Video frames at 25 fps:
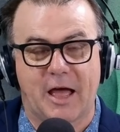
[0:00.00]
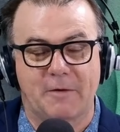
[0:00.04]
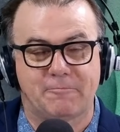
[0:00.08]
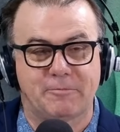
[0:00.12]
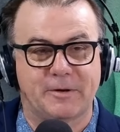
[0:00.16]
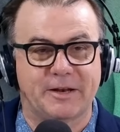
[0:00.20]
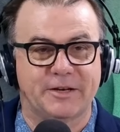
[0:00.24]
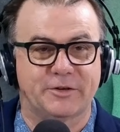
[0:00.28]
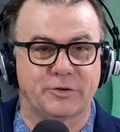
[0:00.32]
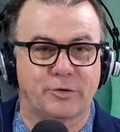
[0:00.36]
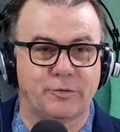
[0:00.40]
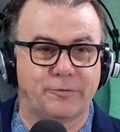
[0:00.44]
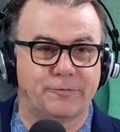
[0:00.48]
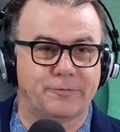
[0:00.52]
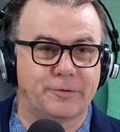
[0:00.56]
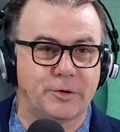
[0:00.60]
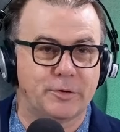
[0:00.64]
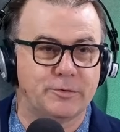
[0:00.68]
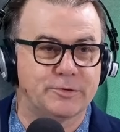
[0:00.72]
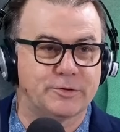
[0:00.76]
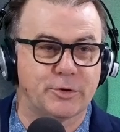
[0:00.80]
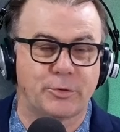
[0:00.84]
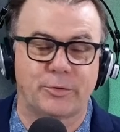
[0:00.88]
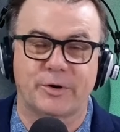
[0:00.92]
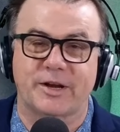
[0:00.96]
political
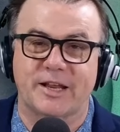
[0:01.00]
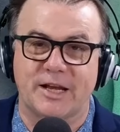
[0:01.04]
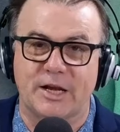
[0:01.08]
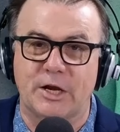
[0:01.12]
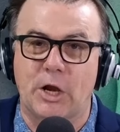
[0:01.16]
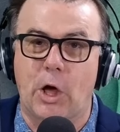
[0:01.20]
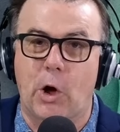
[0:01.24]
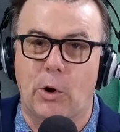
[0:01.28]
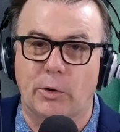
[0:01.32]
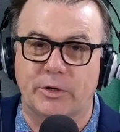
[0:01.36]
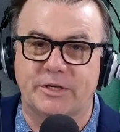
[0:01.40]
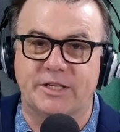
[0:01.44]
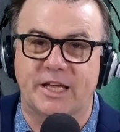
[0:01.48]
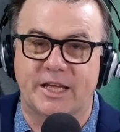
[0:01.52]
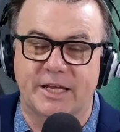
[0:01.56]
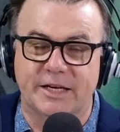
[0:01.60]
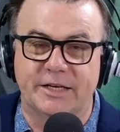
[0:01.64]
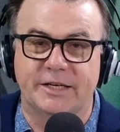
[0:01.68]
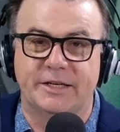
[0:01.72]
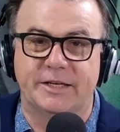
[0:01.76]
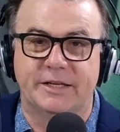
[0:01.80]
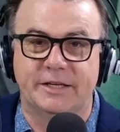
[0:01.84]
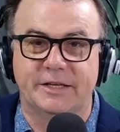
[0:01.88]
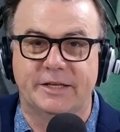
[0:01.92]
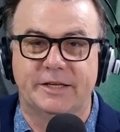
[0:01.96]
views already locked
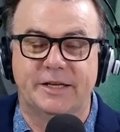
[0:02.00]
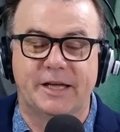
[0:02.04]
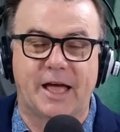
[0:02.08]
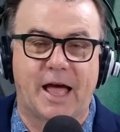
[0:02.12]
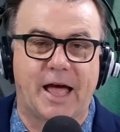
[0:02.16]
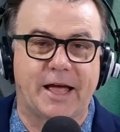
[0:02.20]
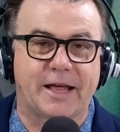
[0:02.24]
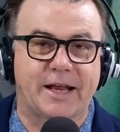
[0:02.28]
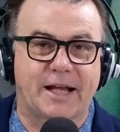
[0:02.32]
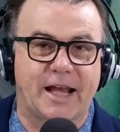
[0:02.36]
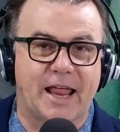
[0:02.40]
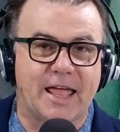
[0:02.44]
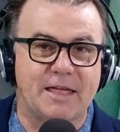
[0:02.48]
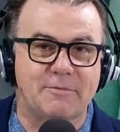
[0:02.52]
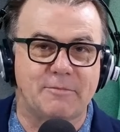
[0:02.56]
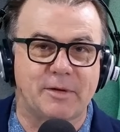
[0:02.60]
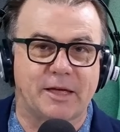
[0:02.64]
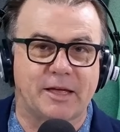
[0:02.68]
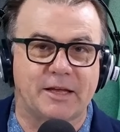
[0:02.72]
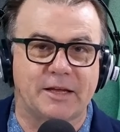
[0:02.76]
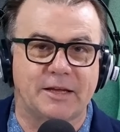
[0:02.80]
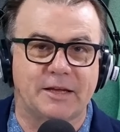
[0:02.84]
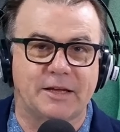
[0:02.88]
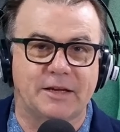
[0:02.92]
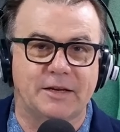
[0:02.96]
in are
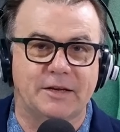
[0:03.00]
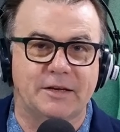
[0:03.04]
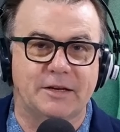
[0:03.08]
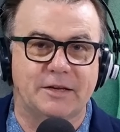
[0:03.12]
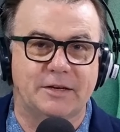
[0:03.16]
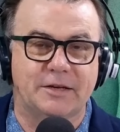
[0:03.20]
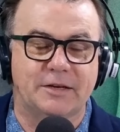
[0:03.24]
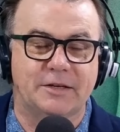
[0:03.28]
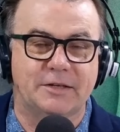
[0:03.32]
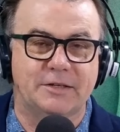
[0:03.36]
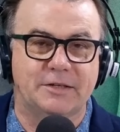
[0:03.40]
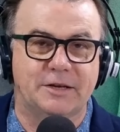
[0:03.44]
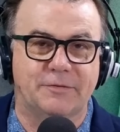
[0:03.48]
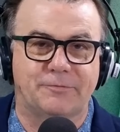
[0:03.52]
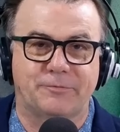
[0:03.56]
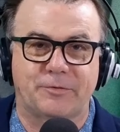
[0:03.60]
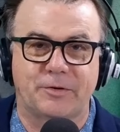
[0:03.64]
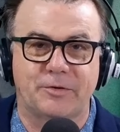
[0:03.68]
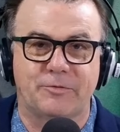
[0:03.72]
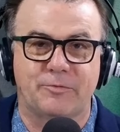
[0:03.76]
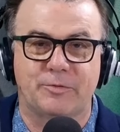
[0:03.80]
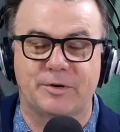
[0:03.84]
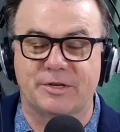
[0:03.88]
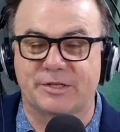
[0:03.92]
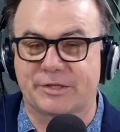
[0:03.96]
claiming
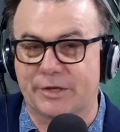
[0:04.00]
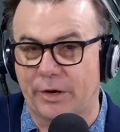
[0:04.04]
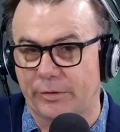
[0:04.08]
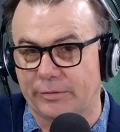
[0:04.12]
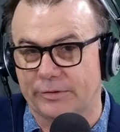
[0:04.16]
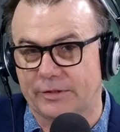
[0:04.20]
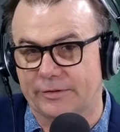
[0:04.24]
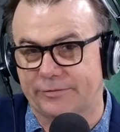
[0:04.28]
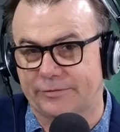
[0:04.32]
different results